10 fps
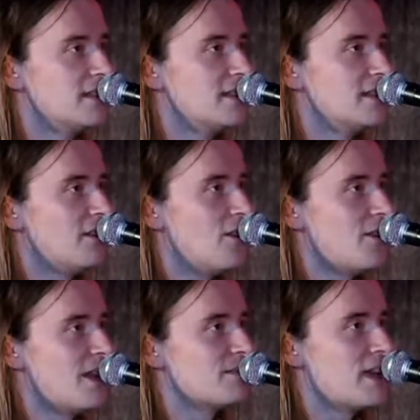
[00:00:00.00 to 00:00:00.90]
all
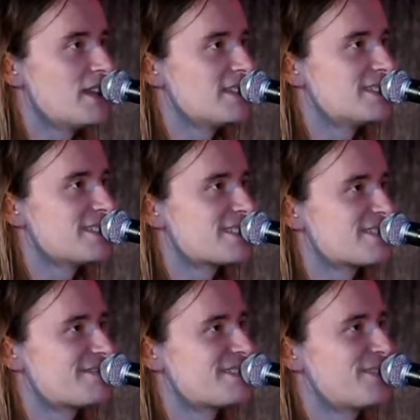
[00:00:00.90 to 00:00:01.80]
that mailing list
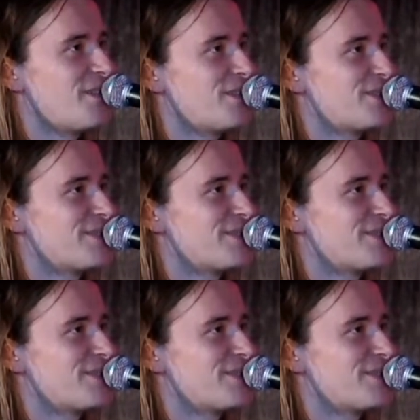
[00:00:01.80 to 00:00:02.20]
stuff.